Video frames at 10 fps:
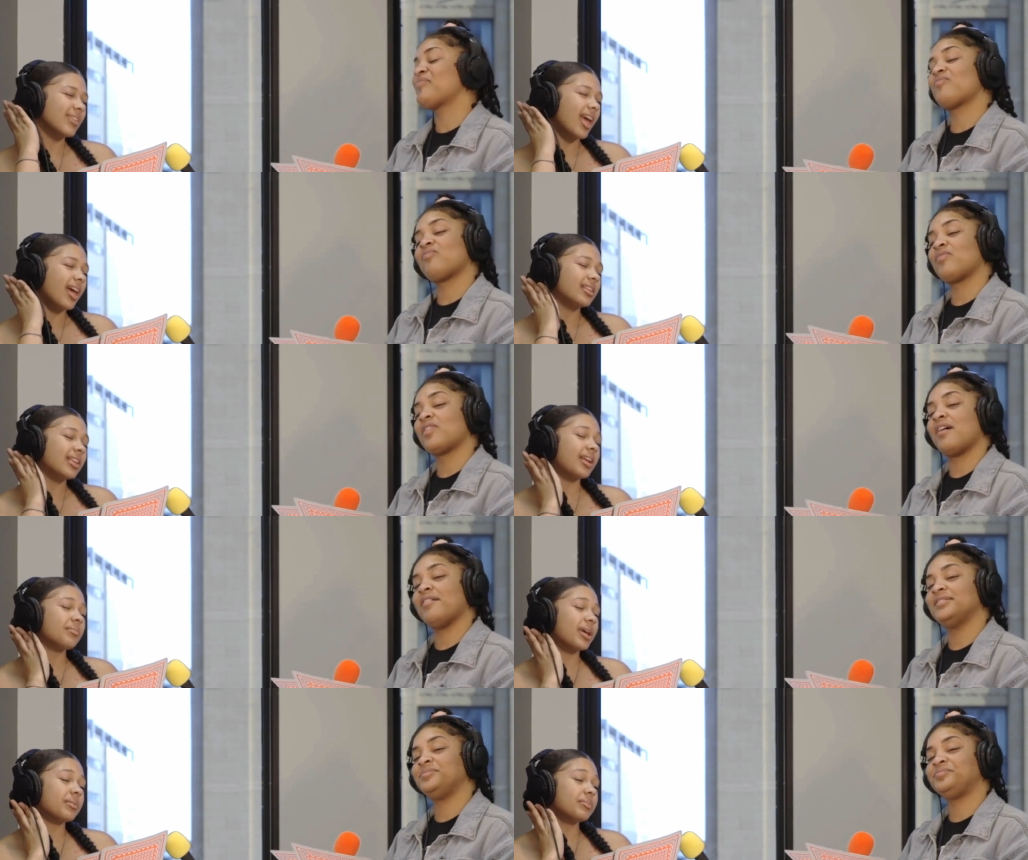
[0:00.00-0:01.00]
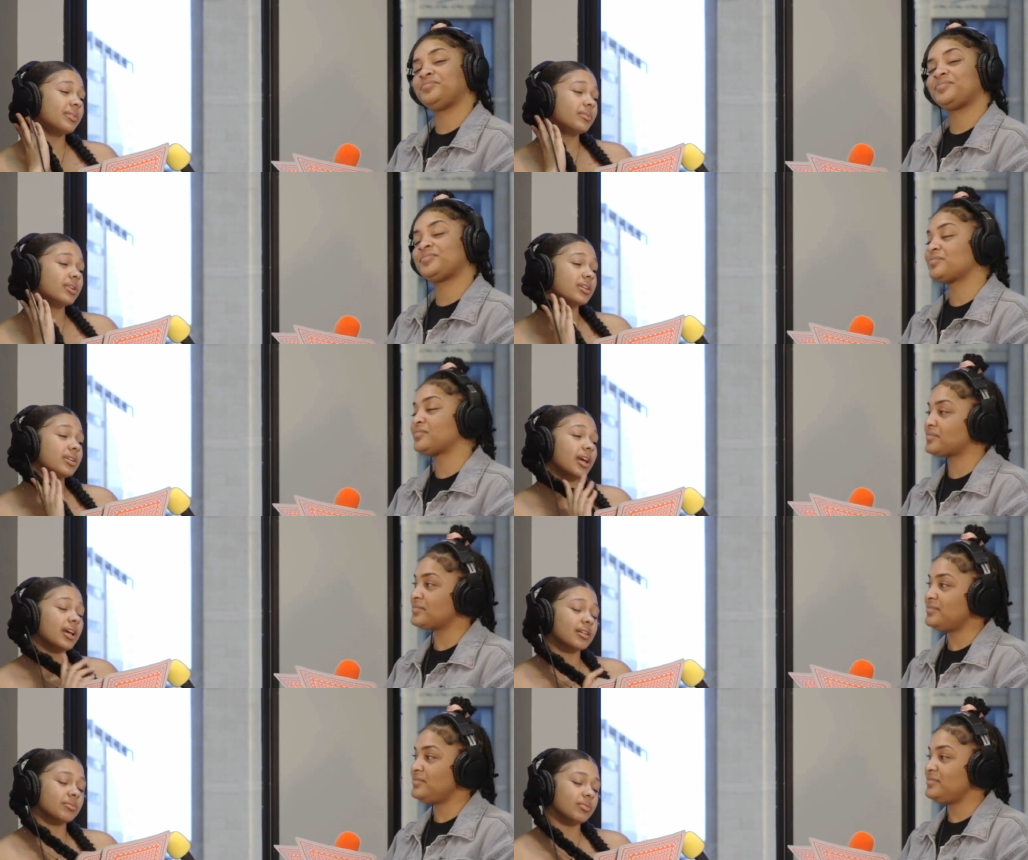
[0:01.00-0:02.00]
Speaker 1: That'll make me want to like
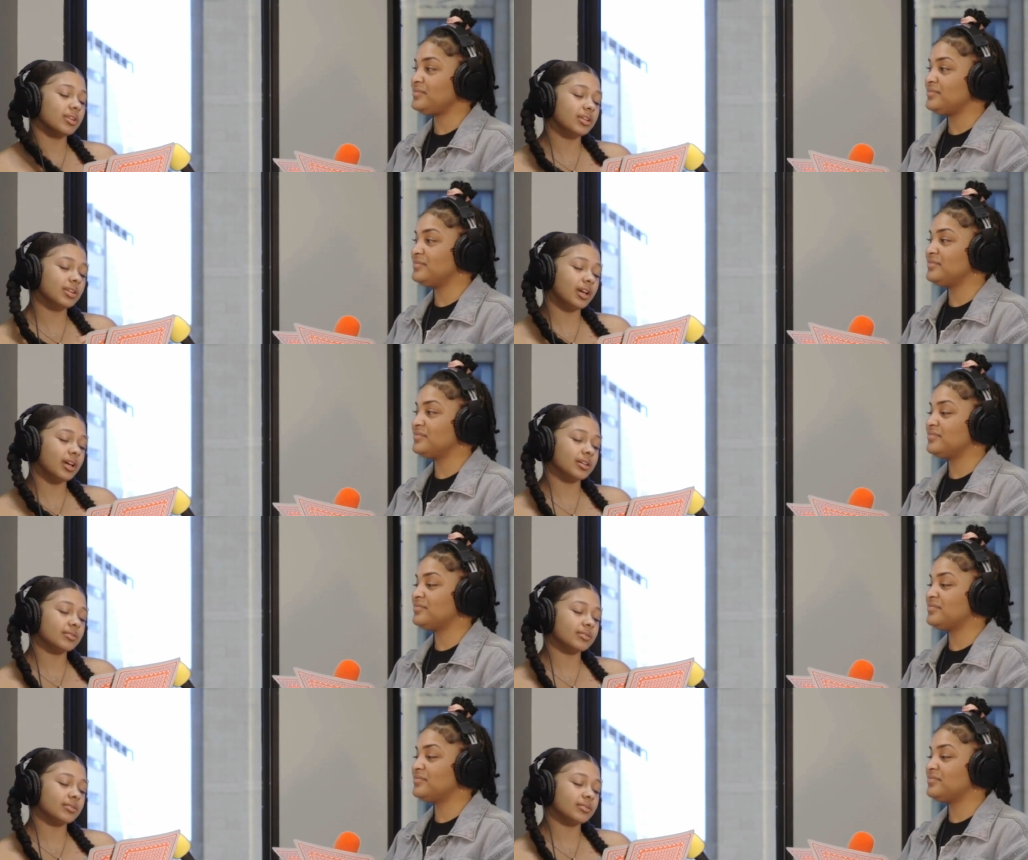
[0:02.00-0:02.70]
really like